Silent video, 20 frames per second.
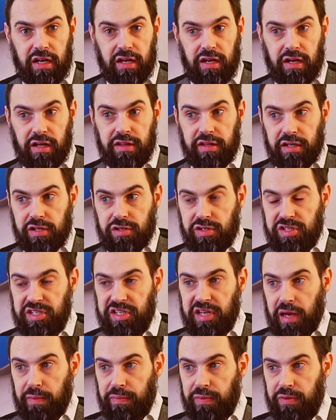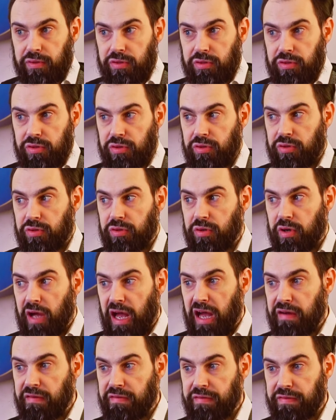They just happen to
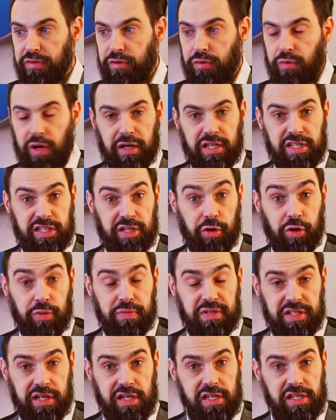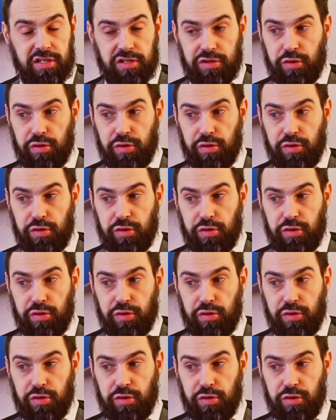have the right circumstances,